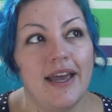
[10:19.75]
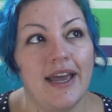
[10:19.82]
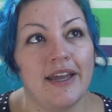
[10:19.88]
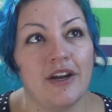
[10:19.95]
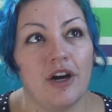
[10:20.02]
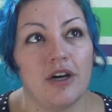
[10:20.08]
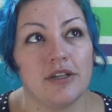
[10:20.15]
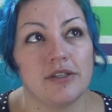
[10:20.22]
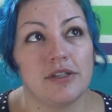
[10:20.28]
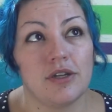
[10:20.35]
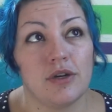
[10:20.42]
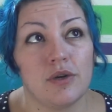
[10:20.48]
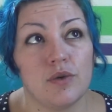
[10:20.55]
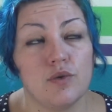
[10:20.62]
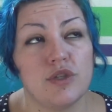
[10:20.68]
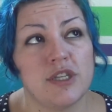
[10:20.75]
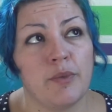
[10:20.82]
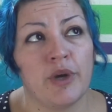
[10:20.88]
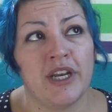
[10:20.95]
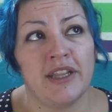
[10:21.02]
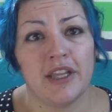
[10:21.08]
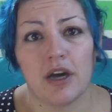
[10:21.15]
And also
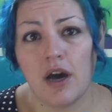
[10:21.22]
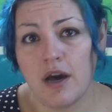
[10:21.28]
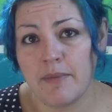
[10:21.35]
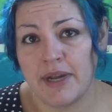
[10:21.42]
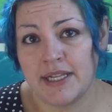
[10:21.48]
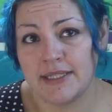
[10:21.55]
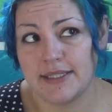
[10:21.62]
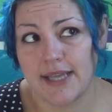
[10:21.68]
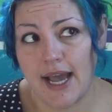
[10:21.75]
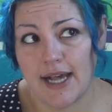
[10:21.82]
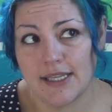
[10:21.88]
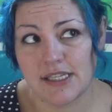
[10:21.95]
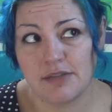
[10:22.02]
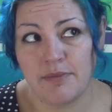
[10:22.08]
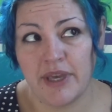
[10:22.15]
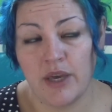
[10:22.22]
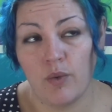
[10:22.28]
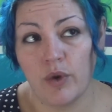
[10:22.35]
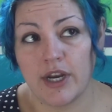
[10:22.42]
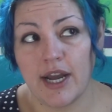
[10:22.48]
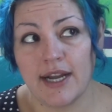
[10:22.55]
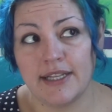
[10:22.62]
someone in the comments asked me
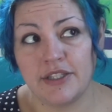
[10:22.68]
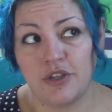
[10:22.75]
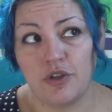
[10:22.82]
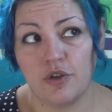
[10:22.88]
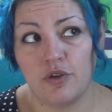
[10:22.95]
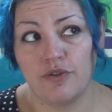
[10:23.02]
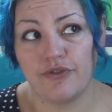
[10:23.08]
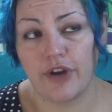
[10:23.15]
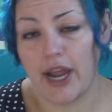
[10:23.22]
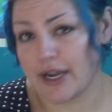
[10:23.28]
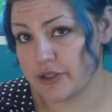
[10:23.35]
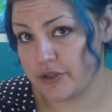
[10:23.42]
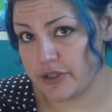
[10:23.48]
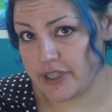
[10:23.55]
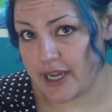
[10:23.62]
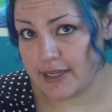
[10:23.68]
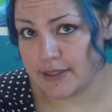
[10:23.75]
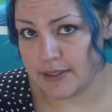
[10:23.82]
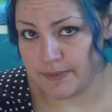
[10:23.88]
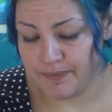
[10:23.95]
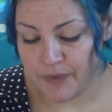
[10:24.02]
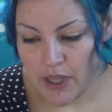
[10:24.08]
what I do for
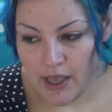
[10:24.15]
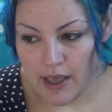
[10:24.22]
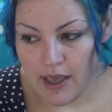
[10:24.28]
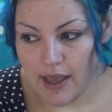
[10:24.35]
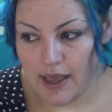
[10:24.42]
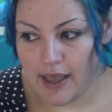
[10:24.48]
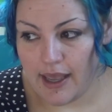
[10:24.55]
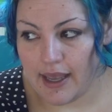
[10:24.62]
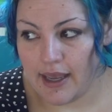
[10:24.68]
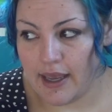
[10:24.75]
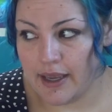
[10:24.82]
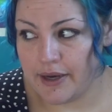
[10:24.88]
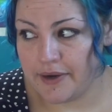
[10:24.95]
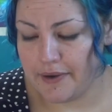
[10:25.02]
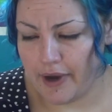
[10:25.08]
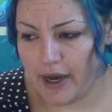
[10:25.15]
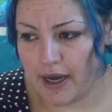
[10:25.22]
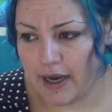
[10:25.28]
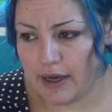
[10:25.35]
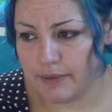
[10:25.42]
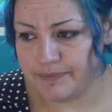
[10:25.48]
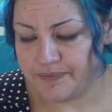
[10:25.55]
exercise. And
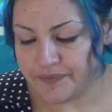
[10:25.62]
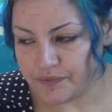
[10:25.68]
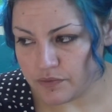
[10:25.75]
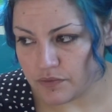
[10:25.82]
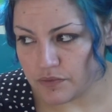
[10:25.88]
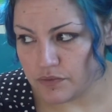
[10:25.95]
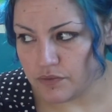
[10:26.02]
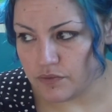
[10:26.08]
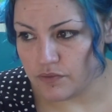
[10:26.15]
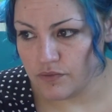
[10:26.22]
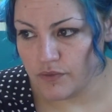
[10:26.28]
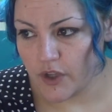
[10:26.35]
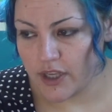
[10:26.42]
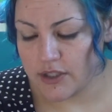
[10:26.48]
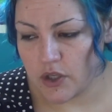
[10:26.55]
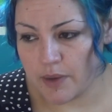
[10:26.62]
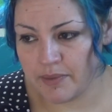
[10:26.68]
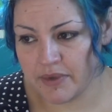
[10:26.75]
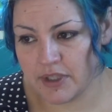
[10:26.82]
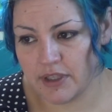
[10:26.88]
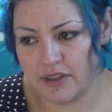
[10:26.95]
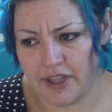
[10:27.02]
so
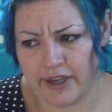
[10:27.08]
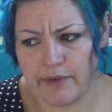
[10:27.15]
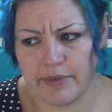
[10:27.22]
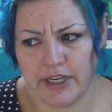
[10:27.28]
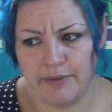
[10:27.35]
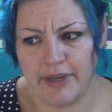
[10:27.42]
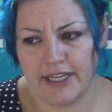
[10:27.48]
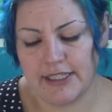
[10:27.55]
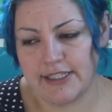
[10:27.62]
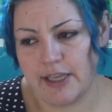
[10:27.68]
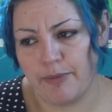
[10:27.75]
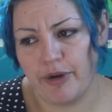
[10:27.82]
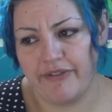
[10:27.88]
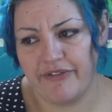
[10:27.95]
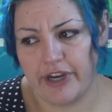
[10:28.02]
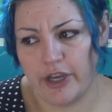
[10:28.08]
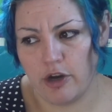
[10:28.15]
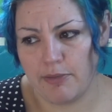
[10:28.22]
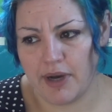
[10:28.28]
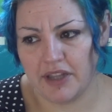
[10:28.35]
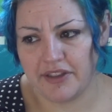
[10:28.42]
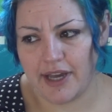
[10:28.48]
I think I'm going to make a separate
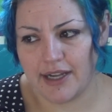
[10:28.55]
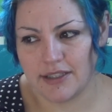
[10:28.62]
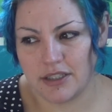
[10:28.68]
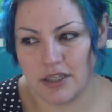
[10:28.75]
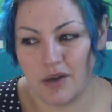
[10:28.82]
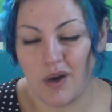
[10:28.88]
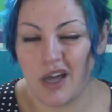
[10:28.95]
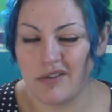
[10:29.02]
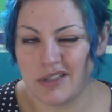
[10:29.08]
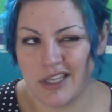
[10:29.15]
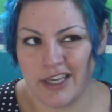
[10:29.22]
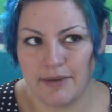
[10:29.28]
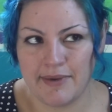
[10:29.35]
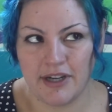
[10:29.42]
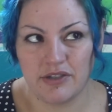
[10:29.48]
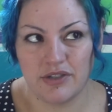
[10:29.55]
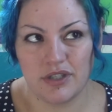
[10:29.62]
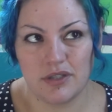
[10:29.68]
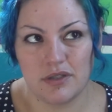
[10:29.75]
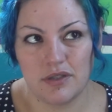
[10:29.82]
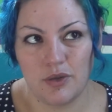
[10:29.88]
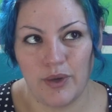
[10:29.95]
video about that too. I was thinking about
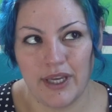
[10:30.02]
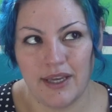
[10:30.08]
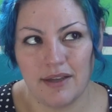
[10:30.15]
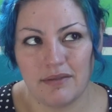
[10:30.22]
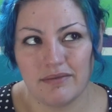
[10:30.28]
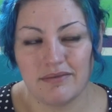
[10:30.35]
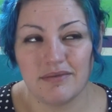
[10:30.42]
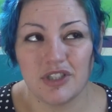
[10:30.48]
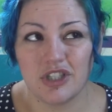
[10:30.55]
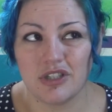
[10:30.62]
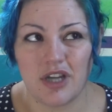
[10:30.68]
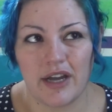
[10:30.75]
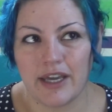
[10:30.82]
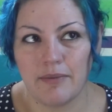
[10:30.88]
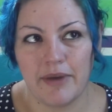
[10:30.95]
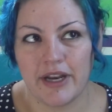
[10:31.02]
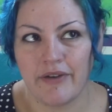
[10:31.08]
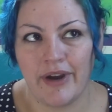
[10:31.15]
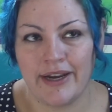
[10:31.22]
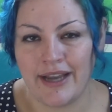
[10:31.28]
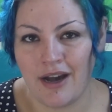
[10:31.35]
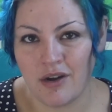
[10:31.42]
just doing it, just talking about
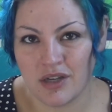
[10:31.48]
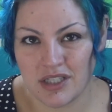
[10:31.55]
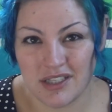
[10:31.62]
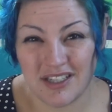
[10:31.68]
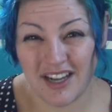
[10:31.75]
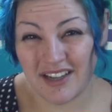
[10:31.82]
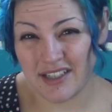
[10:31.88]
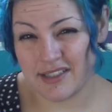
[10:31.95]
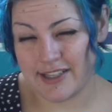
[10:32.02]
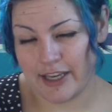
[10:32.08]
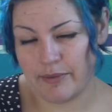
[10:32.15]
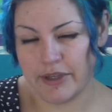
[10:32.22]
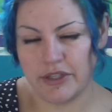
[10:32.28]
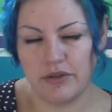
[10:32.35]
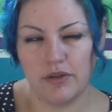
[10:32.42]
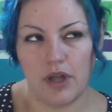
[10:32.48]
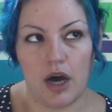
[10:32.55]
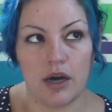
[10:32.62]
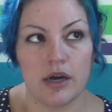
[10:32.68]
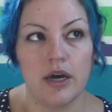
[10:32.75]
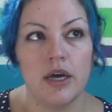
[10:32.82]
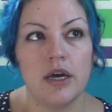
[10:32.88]
it right now, because it's not going to take me too
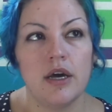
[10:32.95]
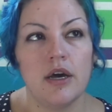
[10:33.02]
long.